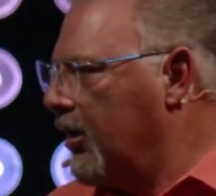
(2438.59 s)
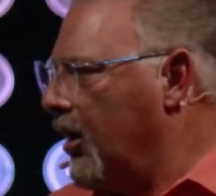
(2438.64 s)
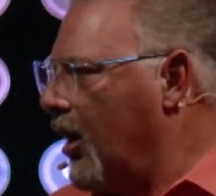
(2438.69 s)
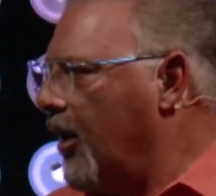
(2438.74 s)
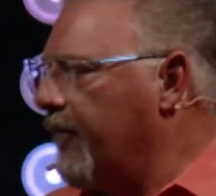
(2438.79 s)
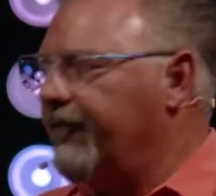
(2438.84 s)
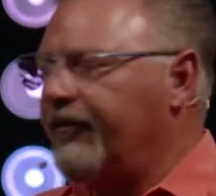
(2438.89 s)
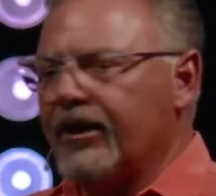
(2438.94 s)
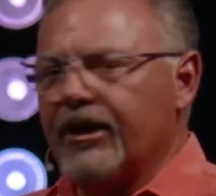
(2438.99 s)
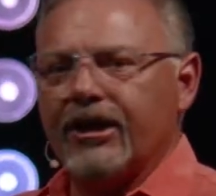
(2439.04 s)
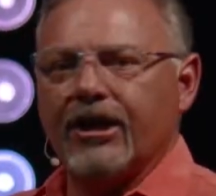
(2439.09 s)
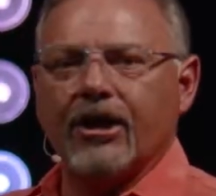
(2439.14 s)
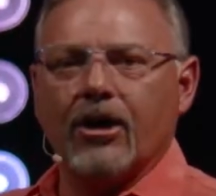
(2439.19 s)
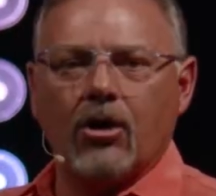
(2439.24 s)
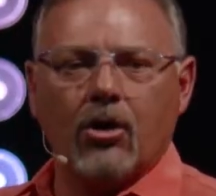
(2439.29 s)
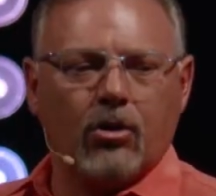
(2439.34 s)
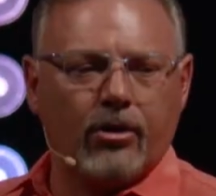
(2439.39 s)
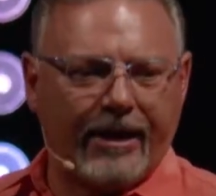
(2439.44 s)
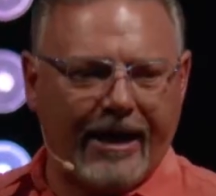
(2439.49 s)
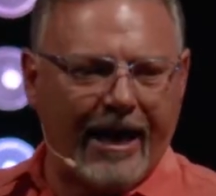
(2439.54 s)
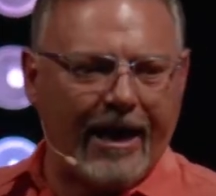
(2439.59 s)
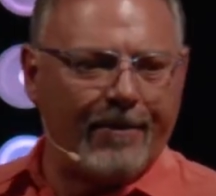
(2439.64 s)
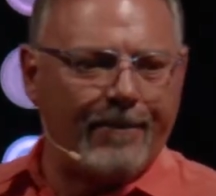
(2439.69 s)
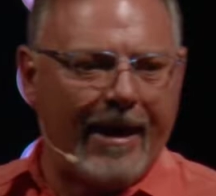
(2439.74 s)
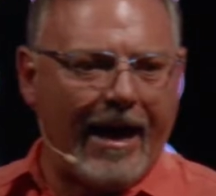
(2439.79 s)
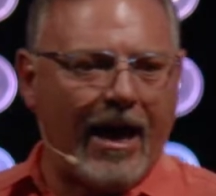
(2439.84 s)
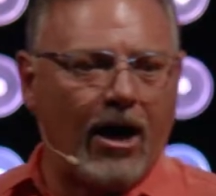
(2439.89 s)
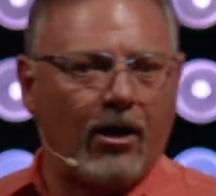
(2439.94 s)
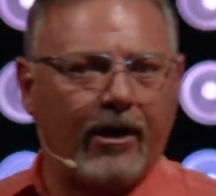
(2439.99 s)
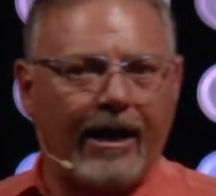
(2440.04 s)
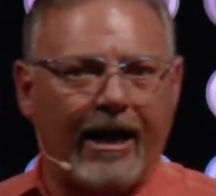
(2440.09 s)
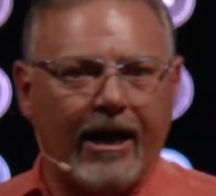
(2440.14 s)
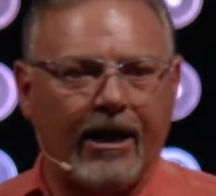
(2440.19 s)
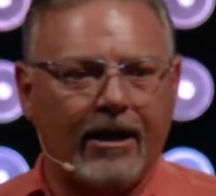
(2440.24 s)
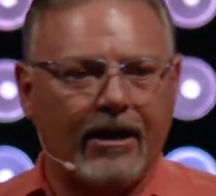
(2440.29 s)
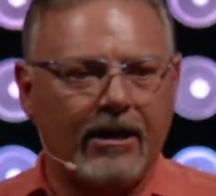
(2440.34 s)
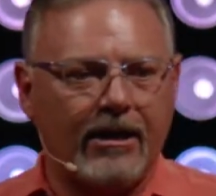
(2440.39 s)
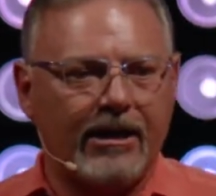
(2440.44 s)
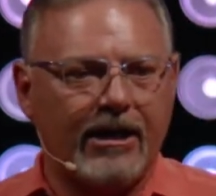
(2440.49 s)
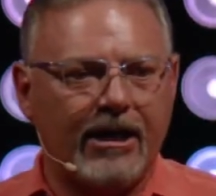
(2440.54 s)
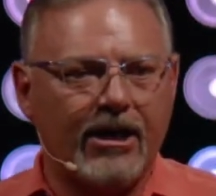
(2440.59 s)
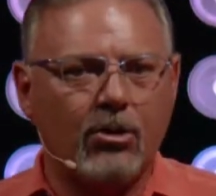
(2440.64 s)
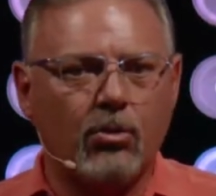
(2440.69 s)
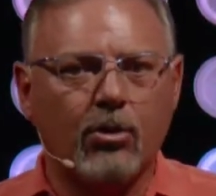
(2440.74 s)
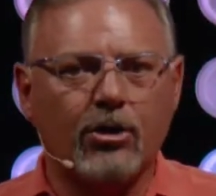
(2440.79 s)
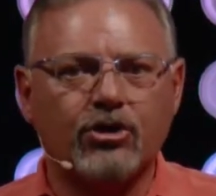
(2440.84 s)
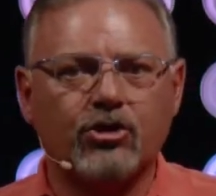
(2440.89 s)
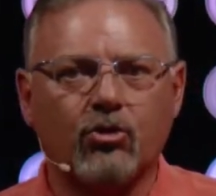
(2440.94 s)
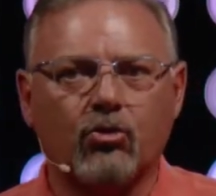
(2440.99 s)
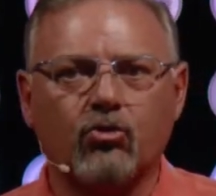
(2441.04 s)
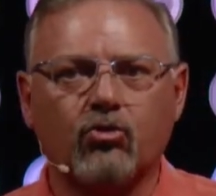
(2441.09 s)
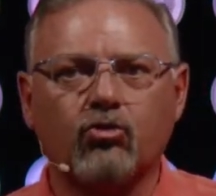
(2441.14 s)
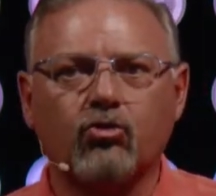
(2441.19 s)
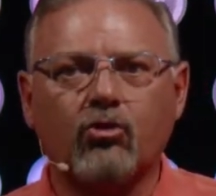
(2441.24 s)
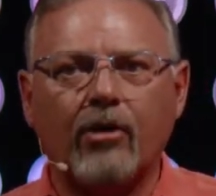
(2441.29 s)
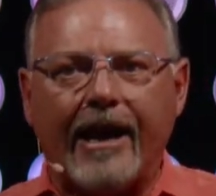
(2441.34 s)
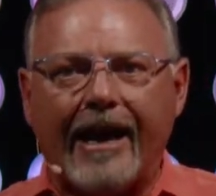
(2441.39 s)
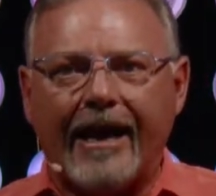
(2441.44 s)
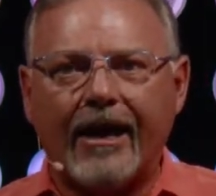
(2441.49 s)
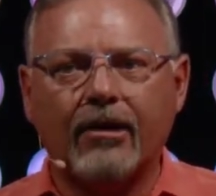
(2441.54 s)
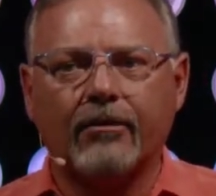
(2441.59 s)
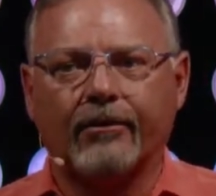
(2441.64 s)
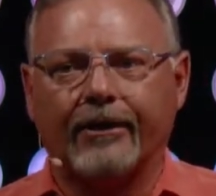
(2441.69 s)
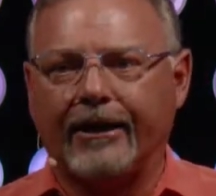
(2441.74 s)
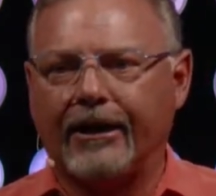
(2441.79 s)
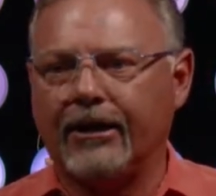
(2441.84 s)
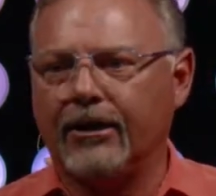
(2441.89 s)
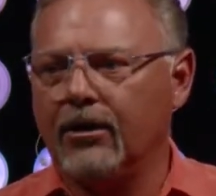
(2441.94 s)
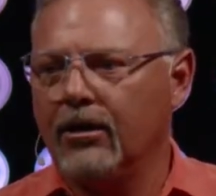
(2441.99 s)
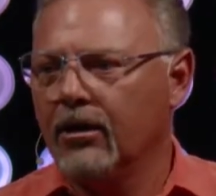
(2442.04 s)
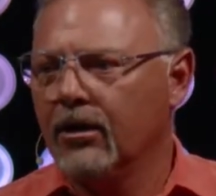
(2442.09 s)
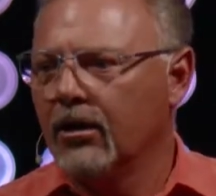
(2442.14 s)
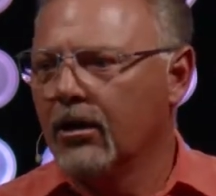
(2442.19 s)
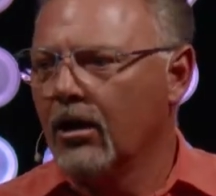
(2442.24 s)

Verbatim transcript: a video came out and he was railing